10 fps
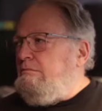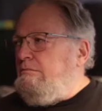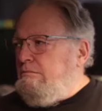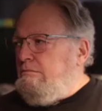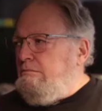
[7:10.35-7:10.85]

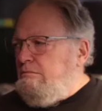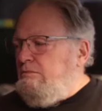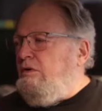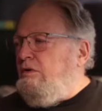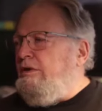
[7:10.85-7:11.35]
project
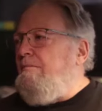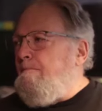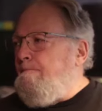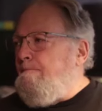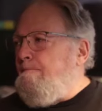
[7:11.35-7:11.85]
is
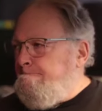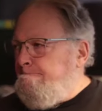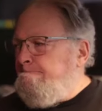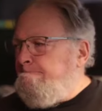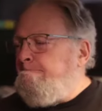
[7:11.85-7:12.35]

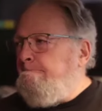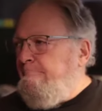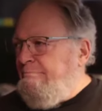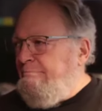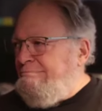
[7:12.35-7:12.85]
build off